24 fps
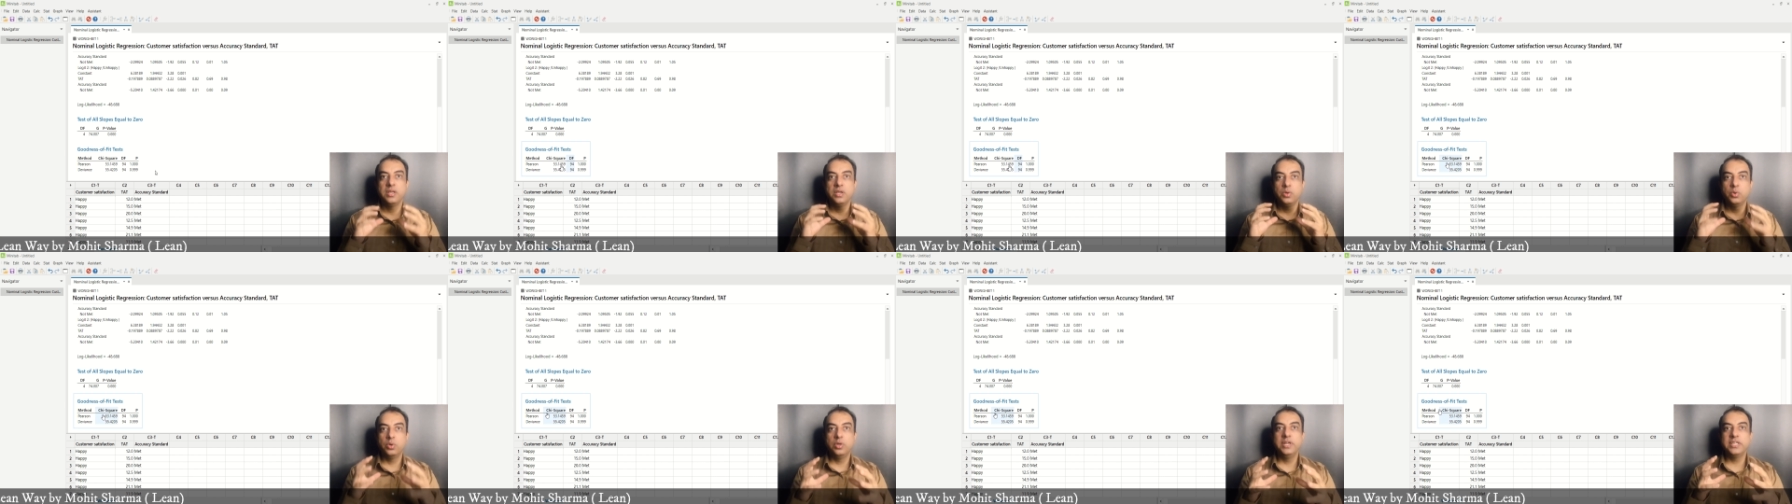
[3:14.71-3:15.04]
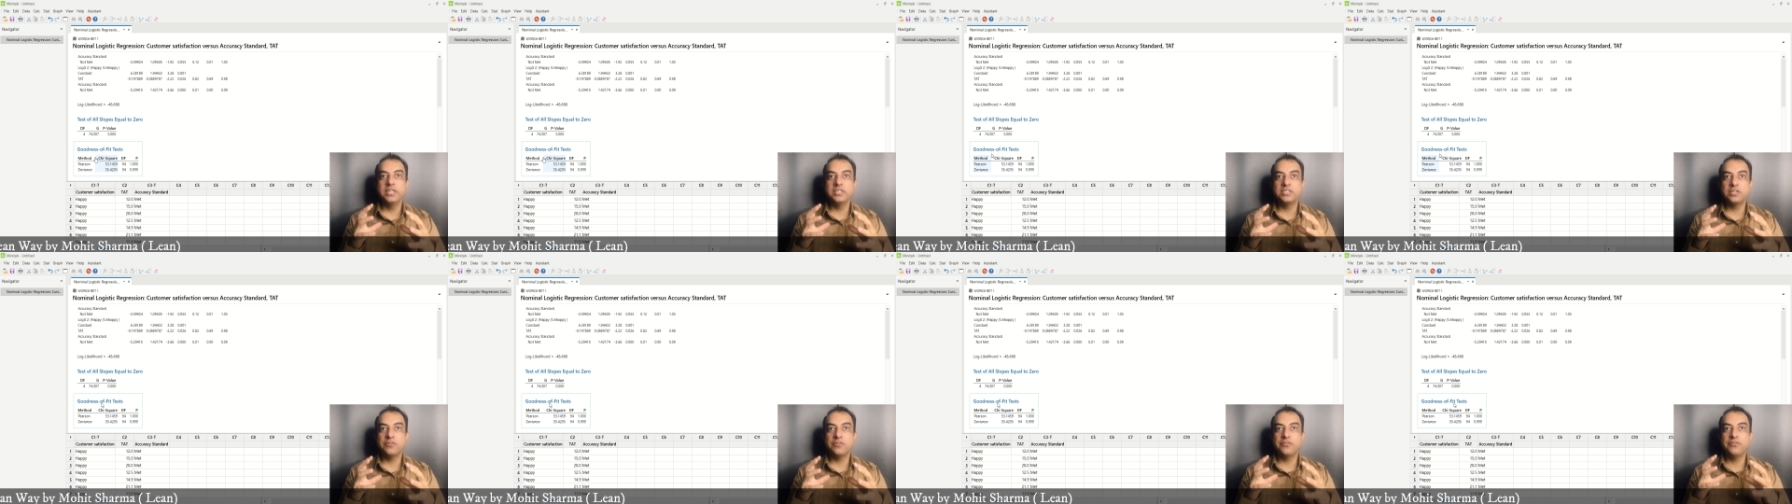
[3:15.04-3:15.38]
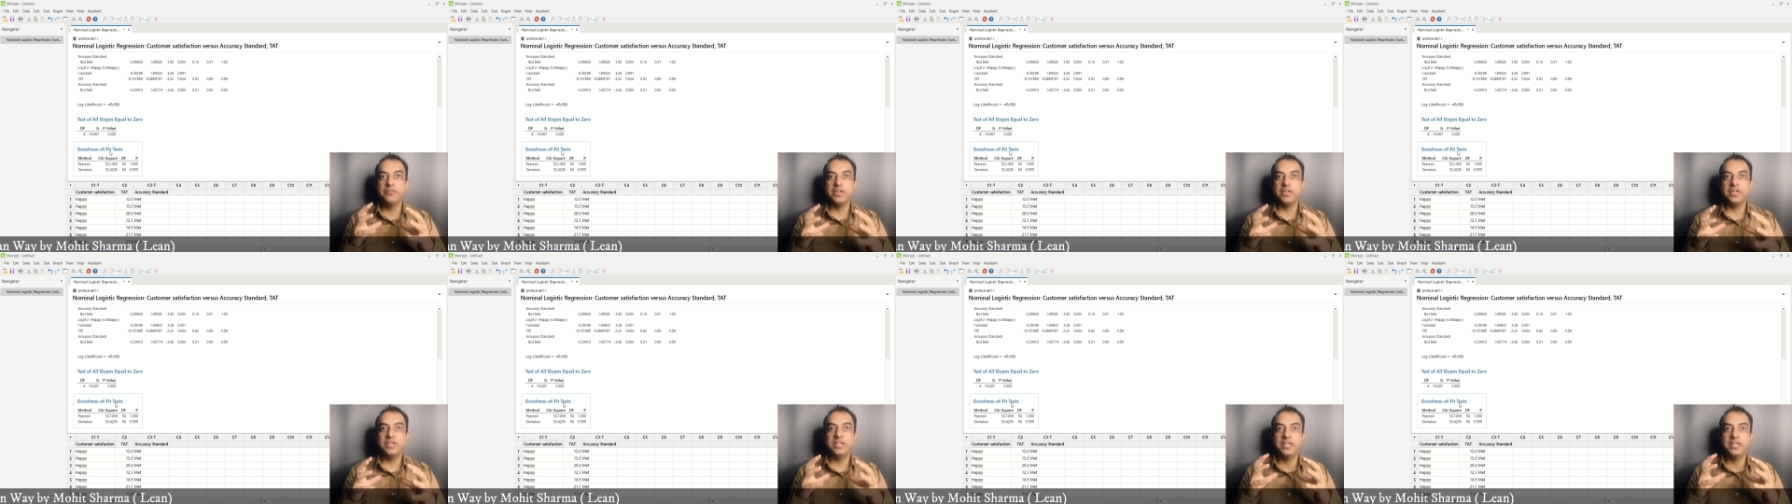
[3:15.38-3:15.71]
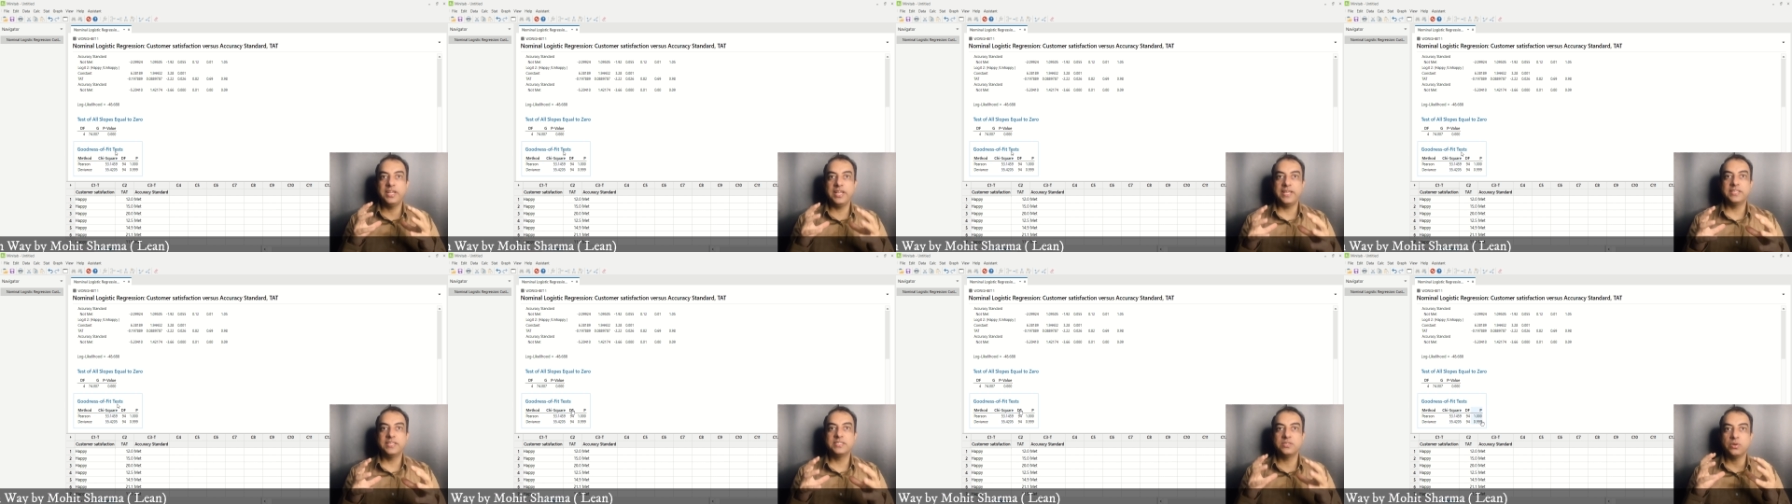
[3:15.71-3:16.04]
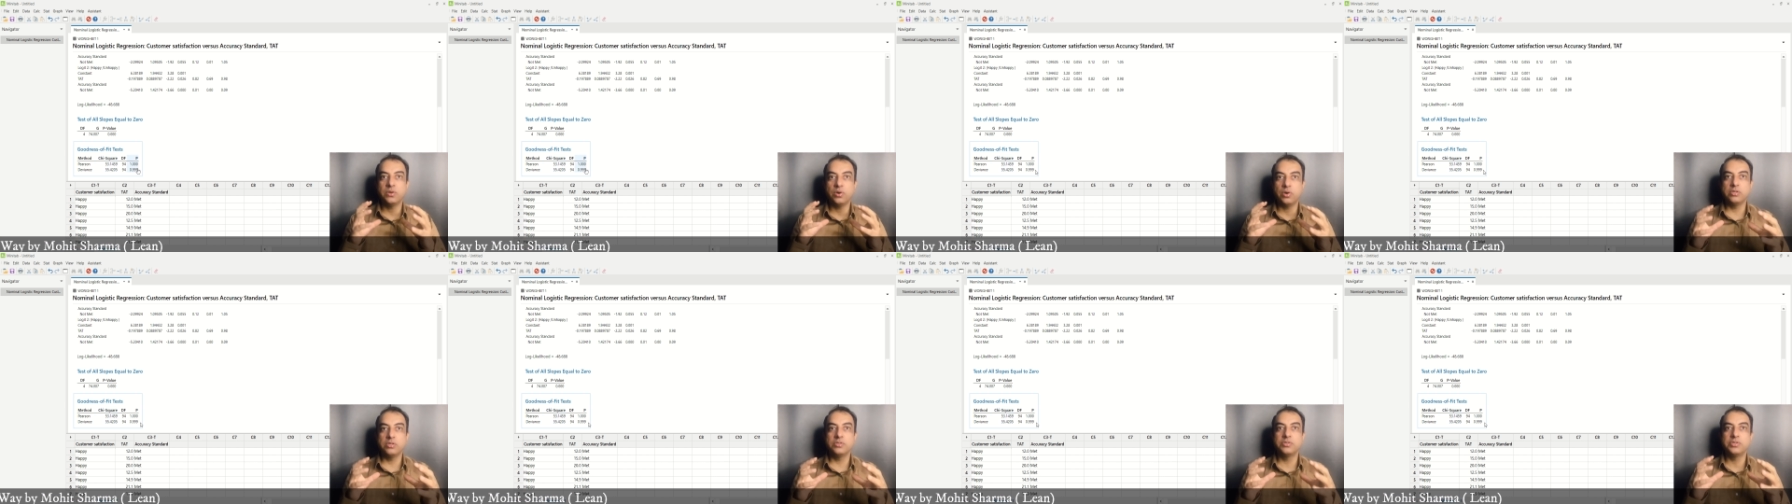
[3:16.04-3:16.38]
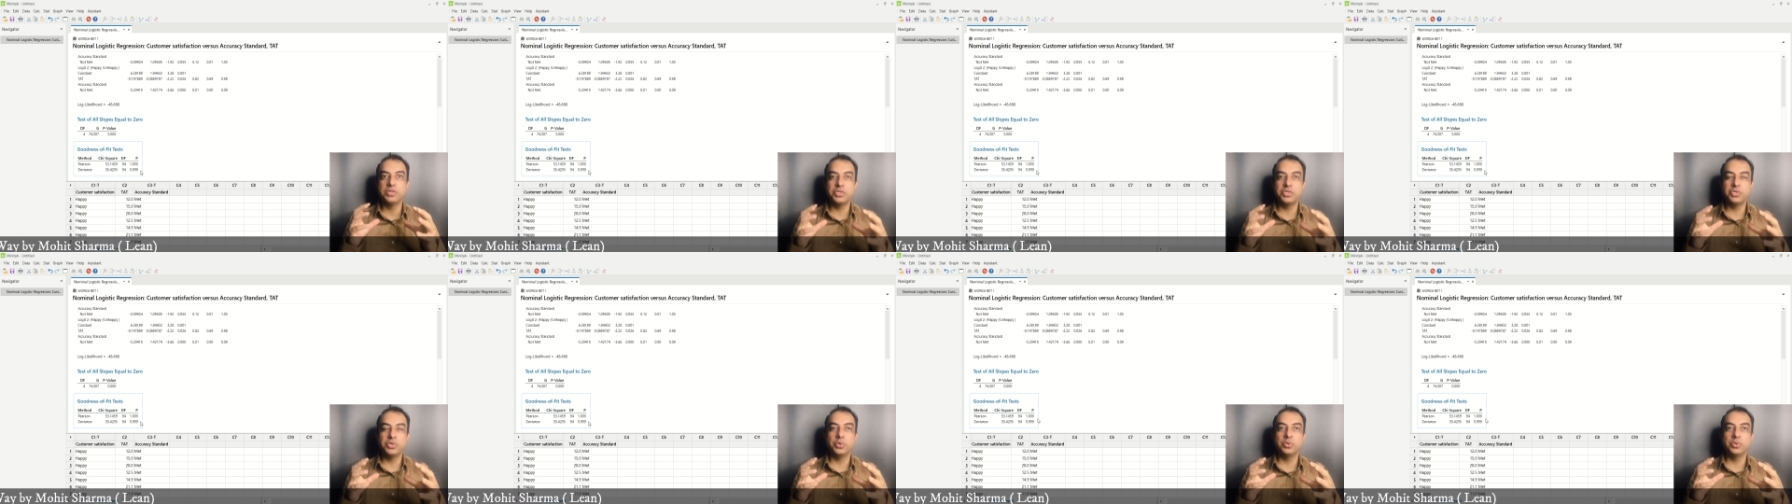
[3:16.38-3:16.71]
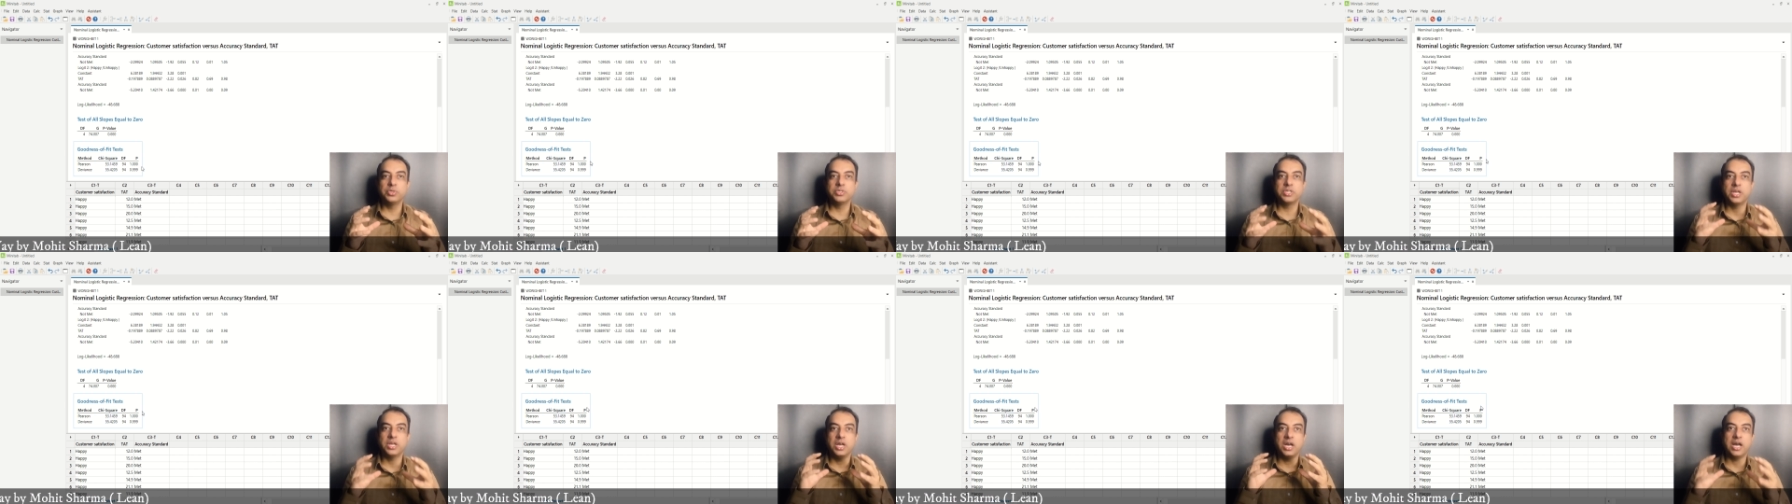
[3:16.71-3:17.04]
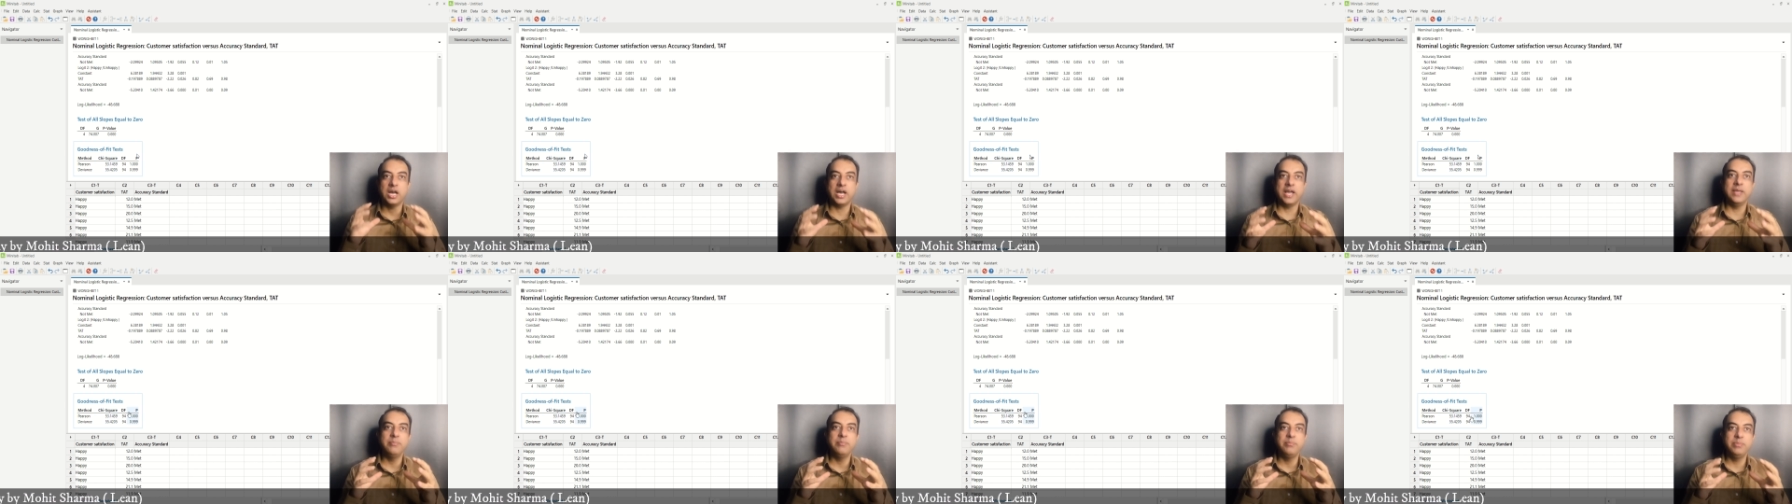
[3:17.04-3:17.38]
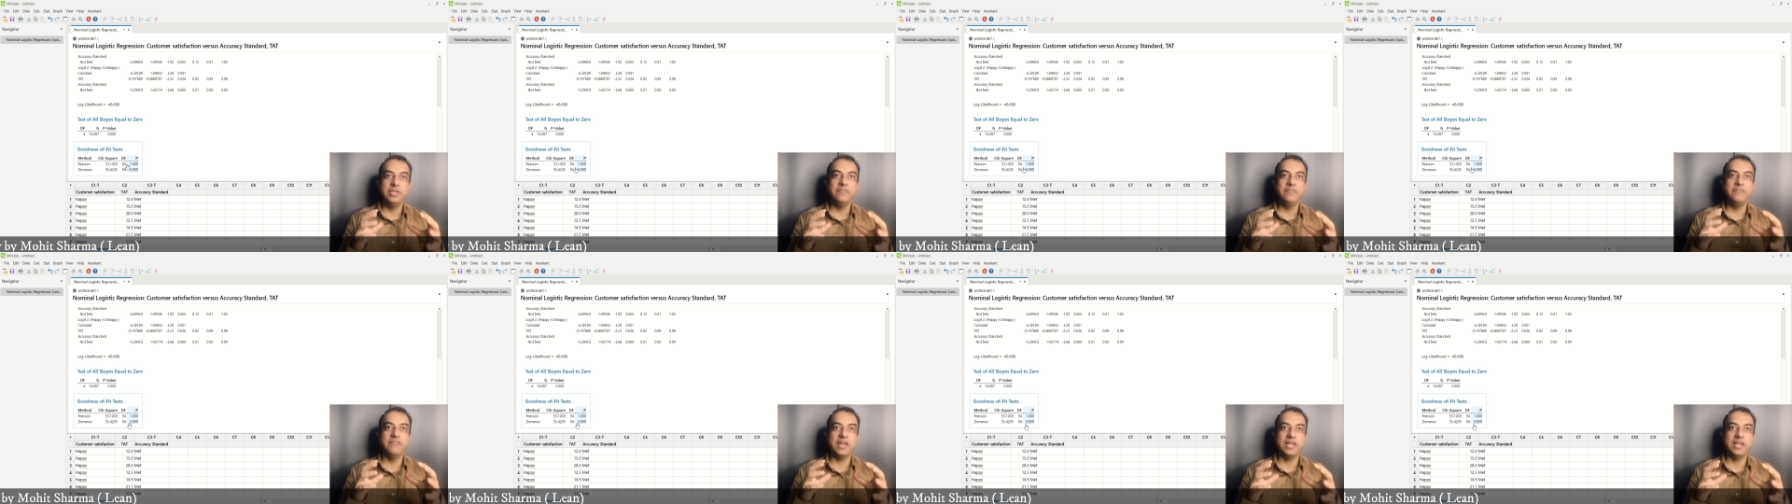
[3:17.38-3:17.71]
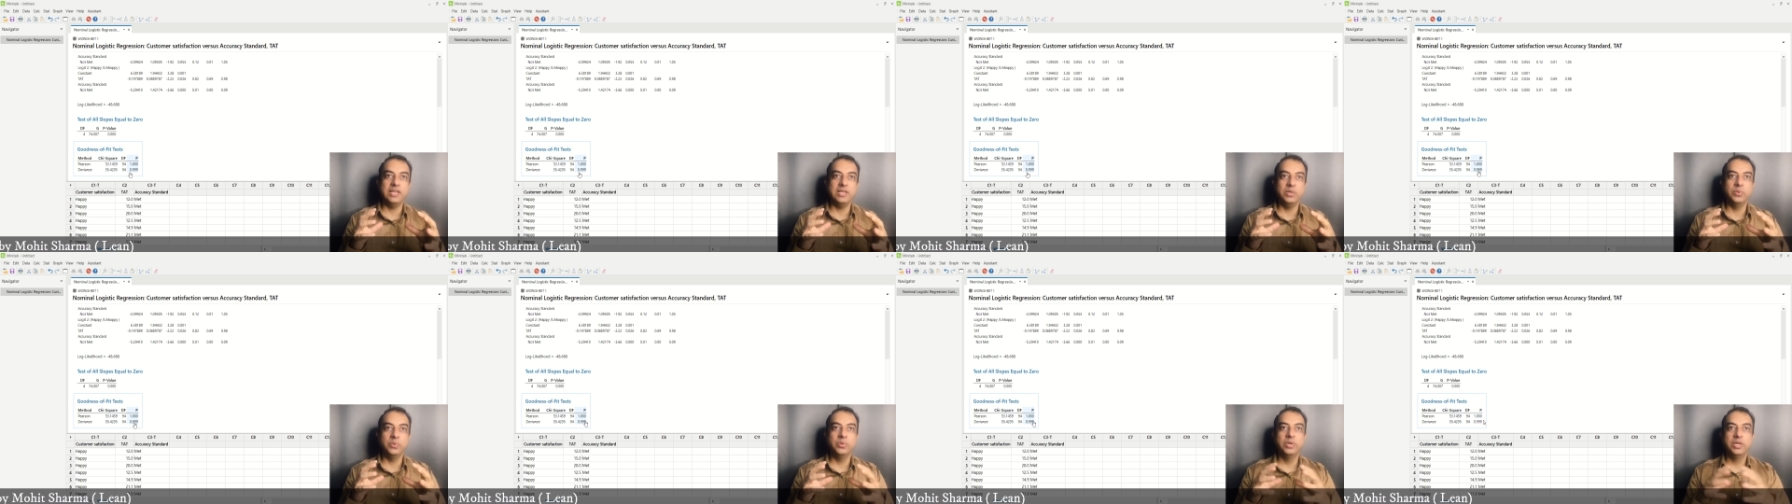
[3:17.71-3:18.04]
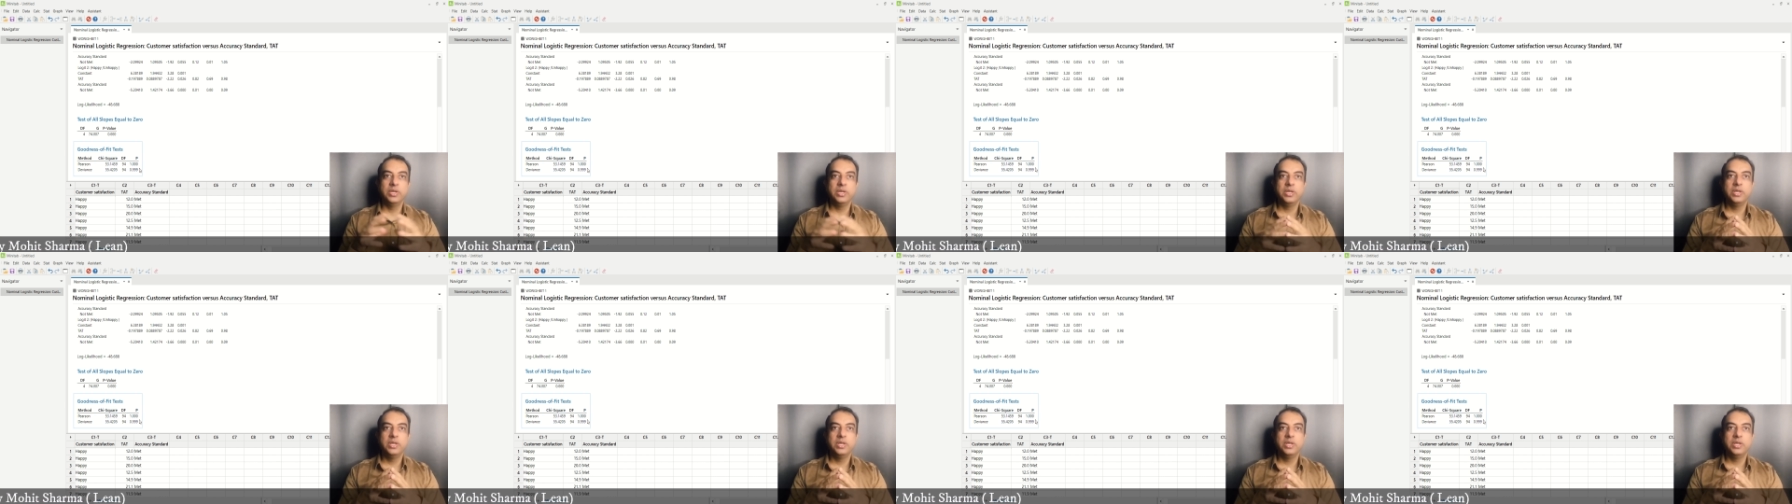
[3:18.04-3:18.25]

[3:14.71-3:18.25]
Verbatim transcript: Goodness of fit test also shows a high p-value